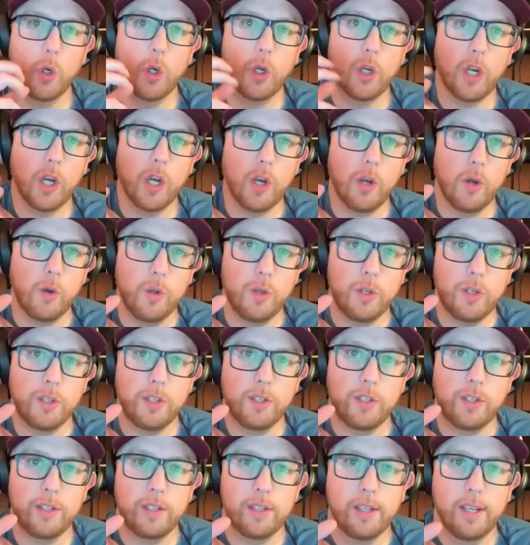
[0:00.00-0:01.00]

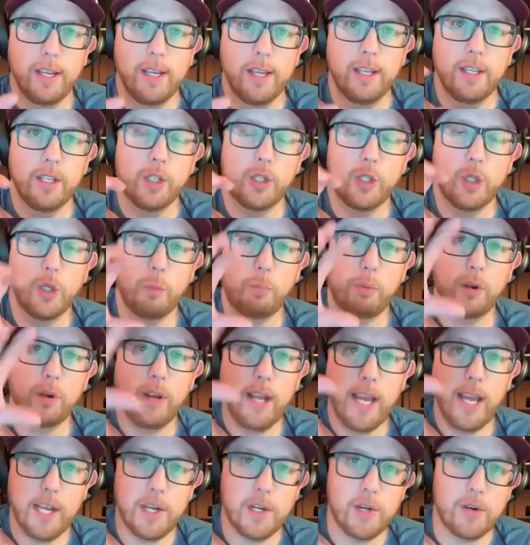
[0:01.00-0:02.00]
ghosts,
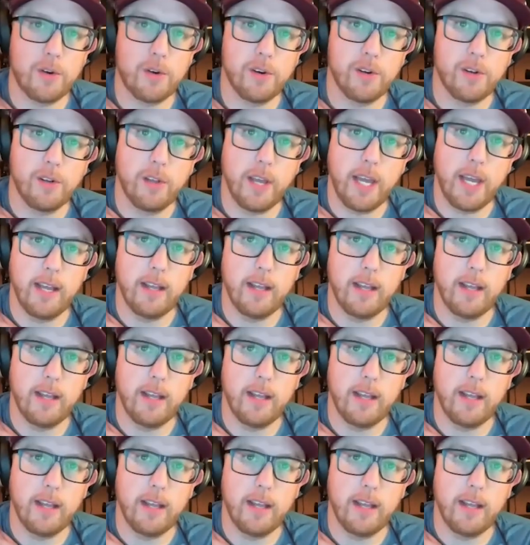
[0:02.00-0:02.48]
supernatural